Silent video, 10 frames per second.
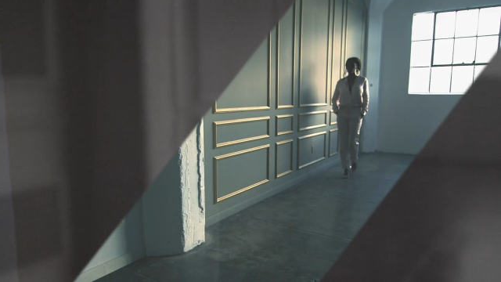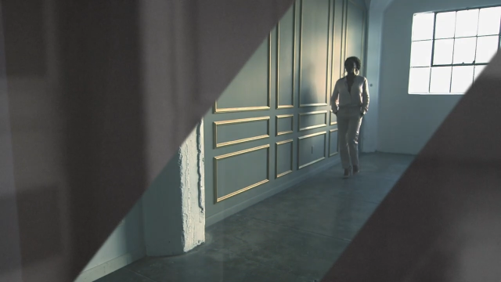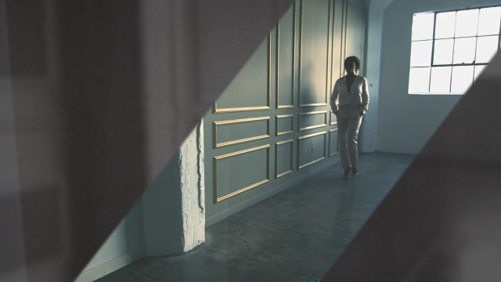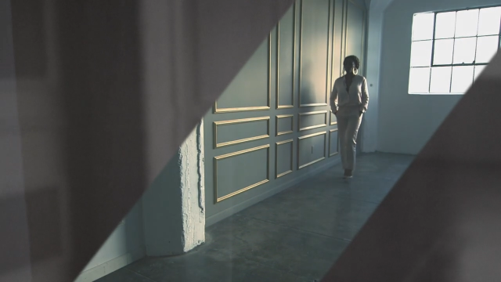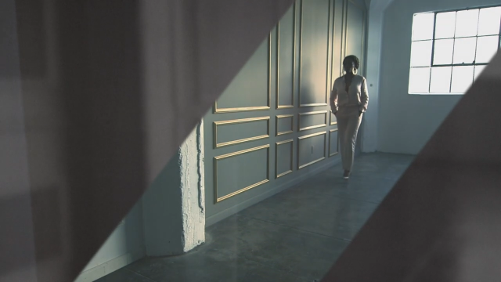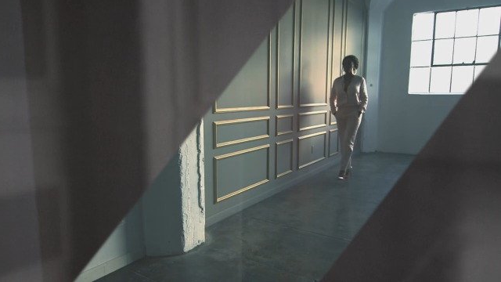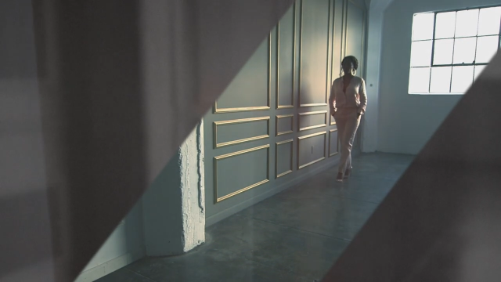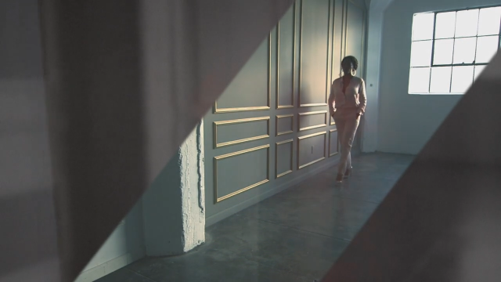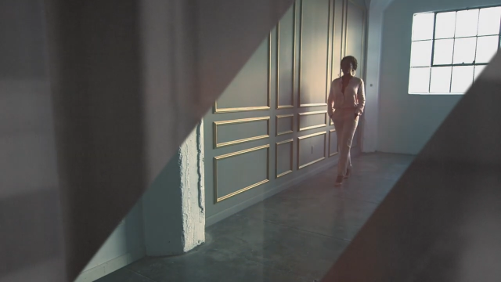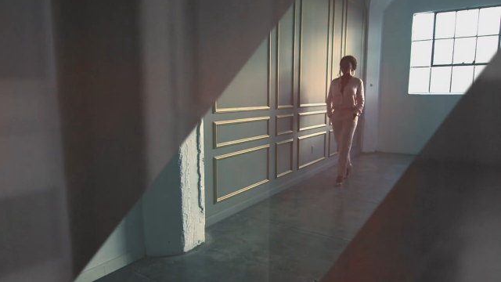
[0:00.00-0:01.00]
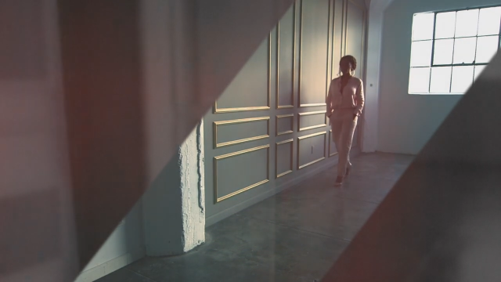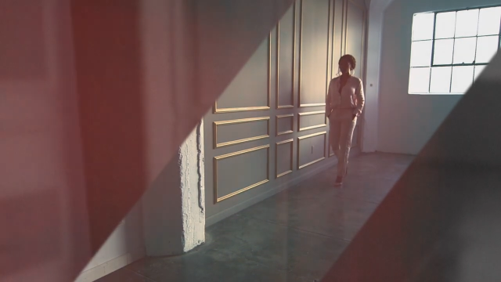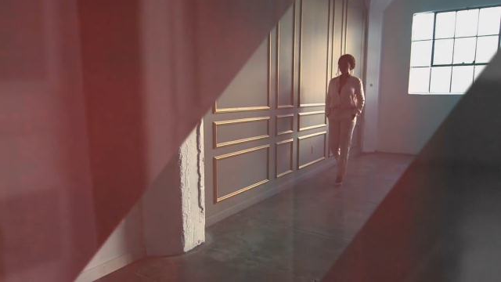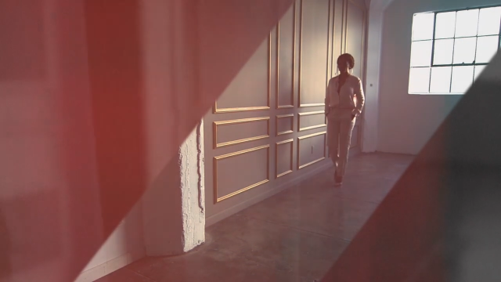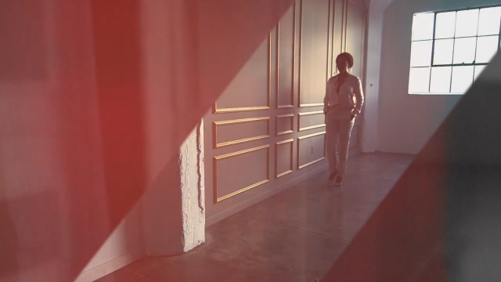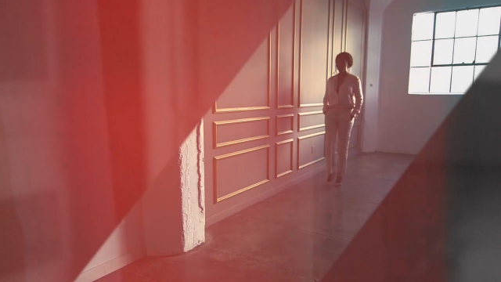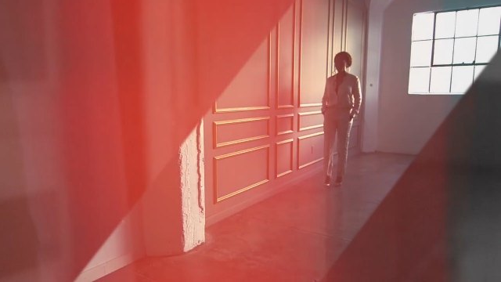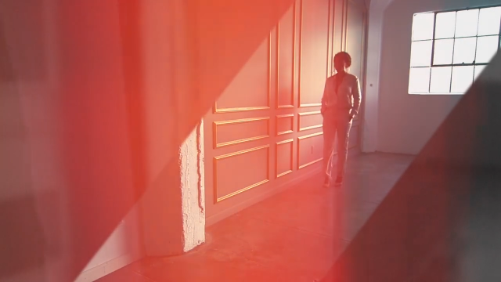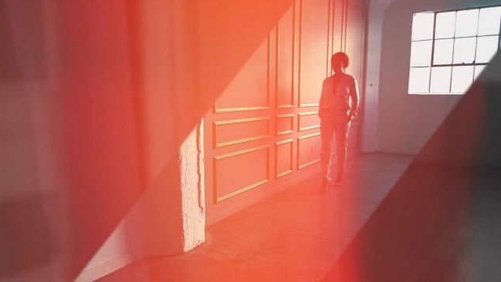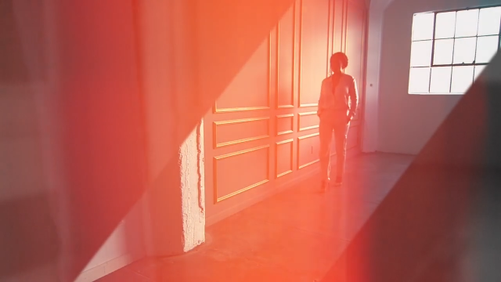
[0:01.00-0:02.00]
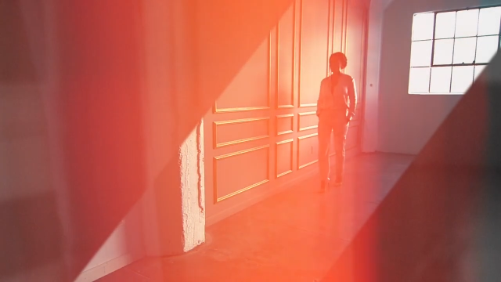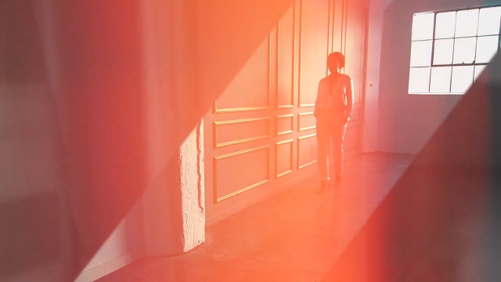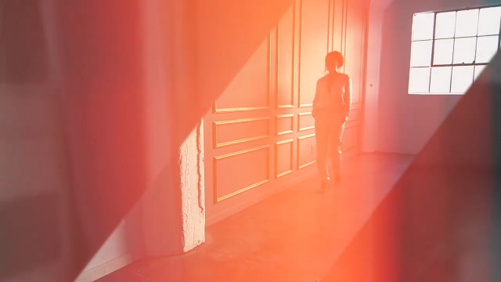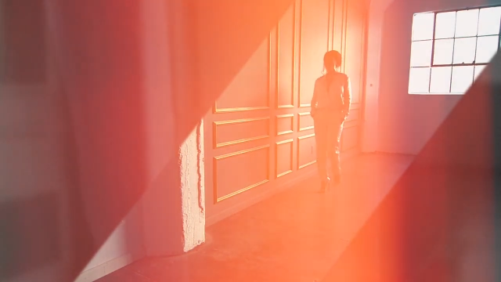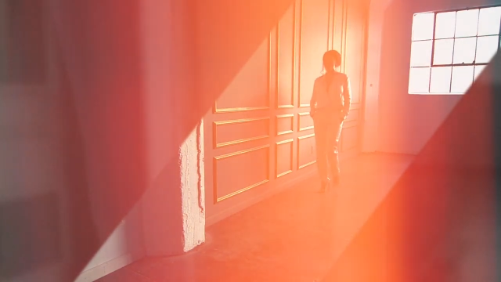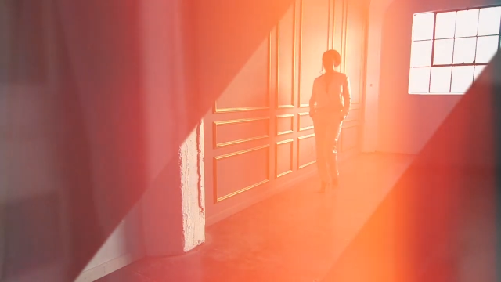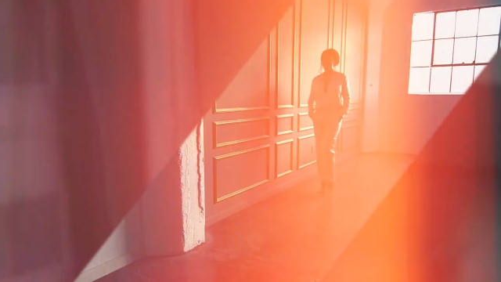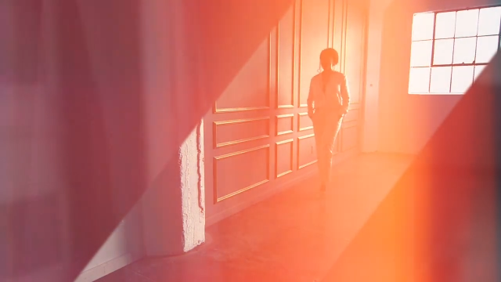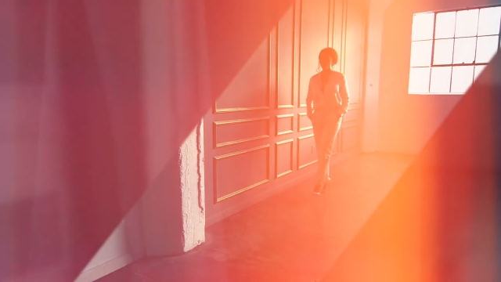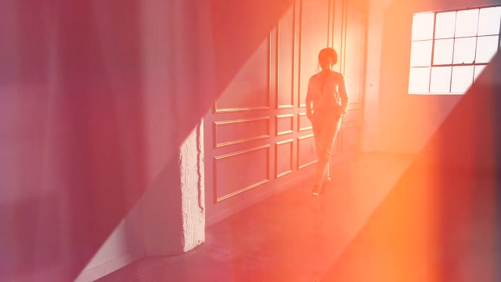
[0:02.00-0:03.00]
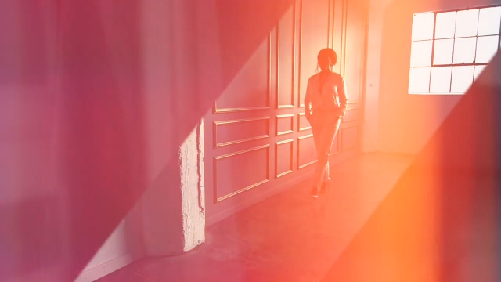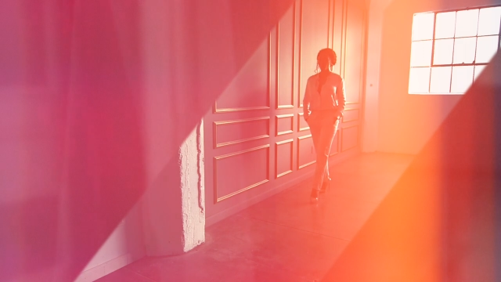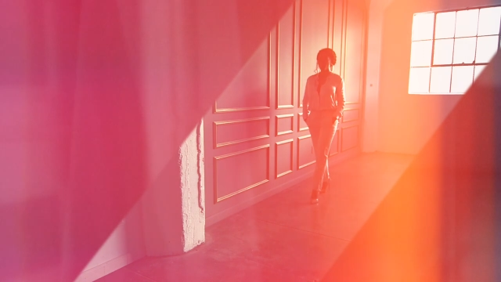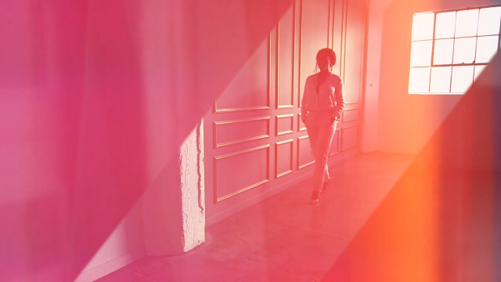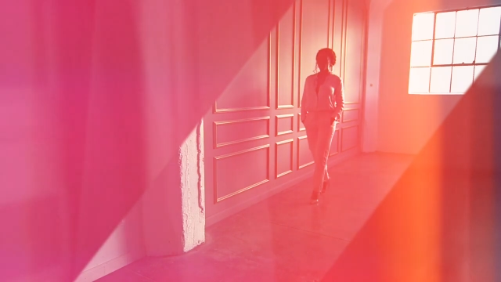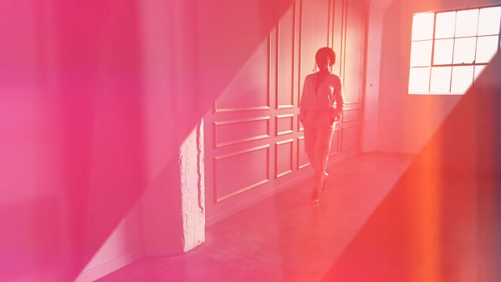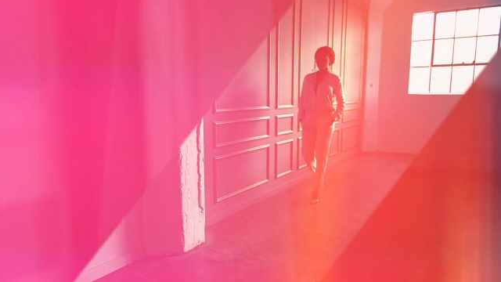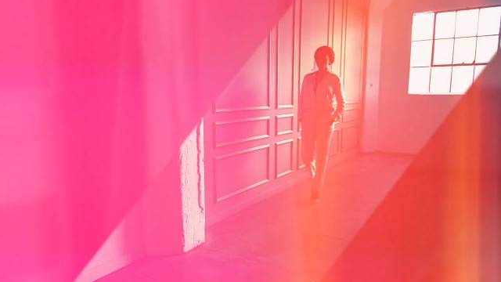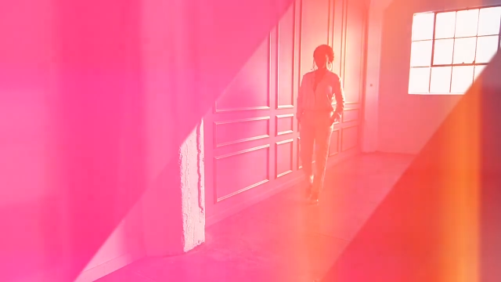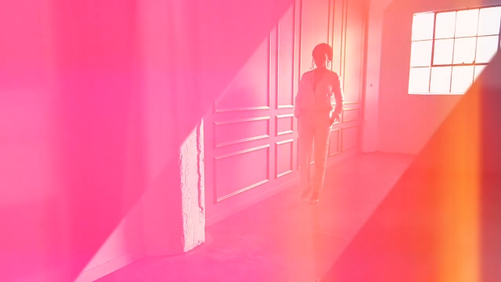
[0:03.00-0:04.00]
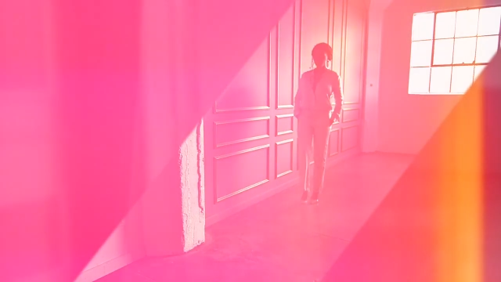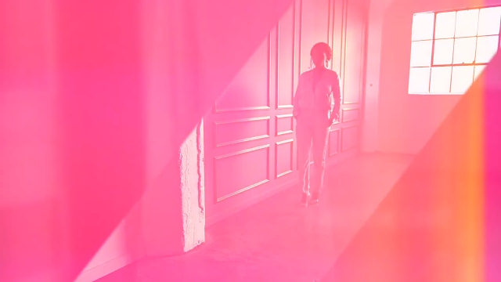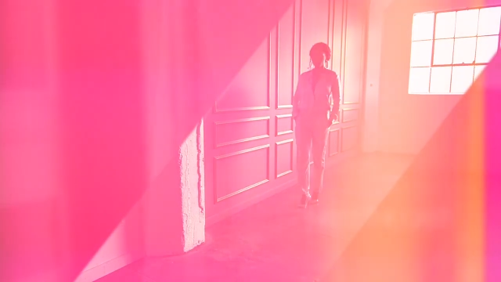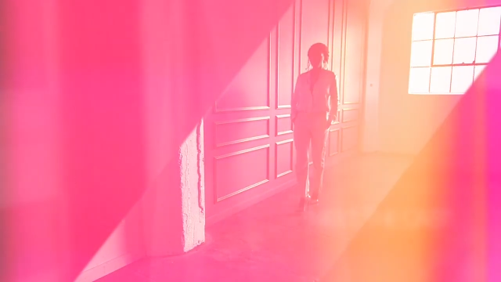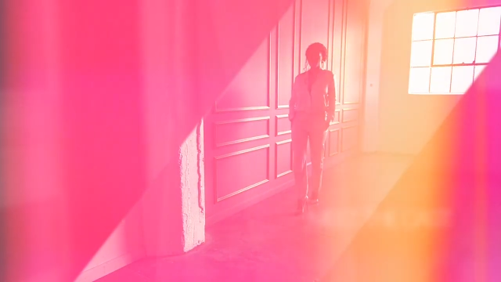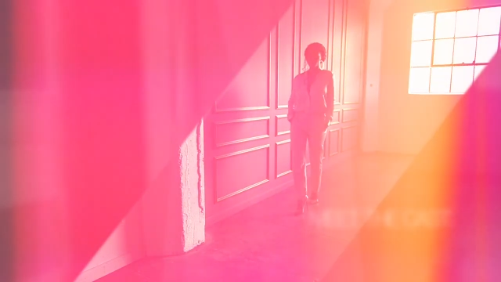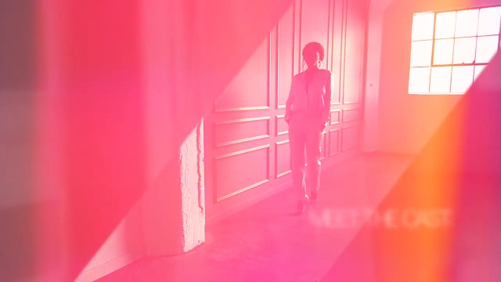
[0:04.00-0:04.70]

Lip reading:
(no speaker visible)